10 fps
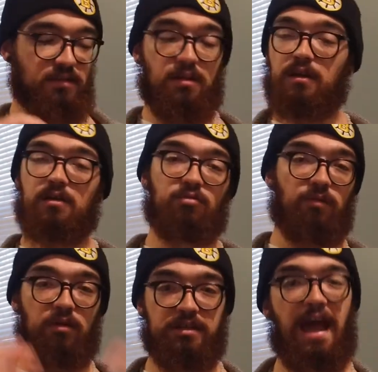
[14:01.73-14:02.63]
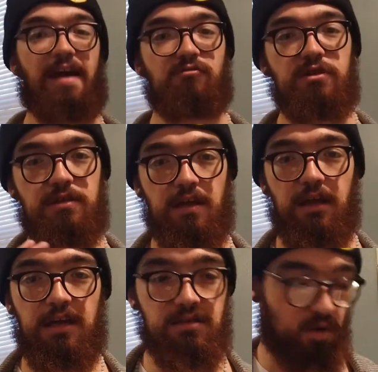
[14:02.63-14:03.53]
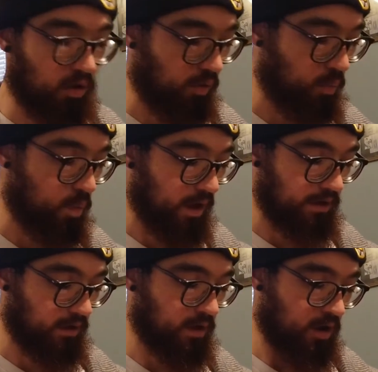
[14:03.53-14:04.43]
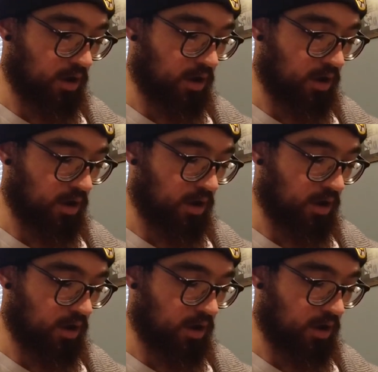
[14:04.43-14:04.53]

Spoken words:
the universe, everything is all one.